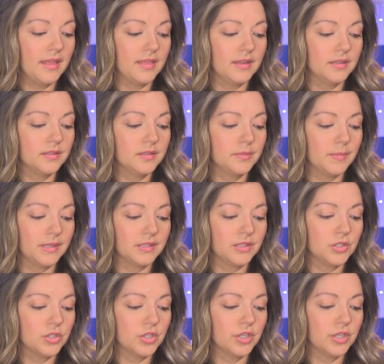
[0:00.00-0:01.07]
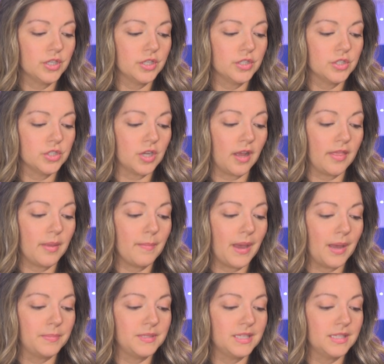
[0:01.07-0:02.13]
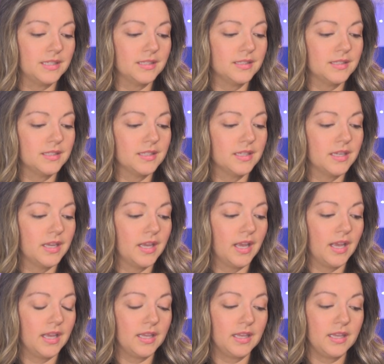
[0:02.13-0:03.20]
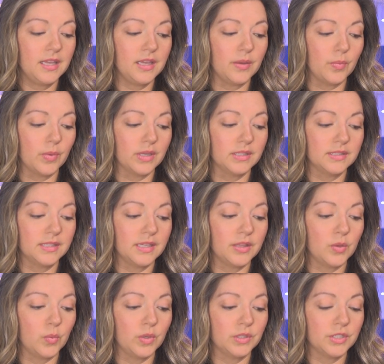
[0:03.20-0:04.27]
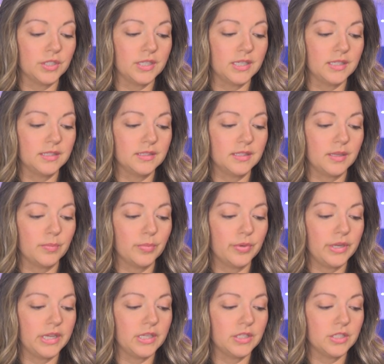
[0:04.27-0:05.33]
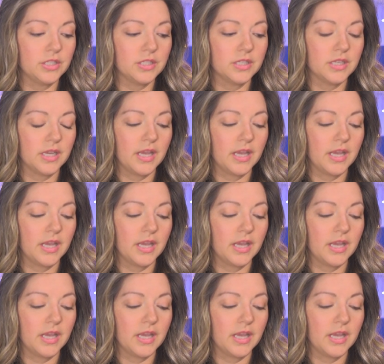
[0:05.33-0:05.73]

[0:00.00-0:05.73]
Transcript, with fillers: This messenger, John the Baptist, he was in the wilderness and preached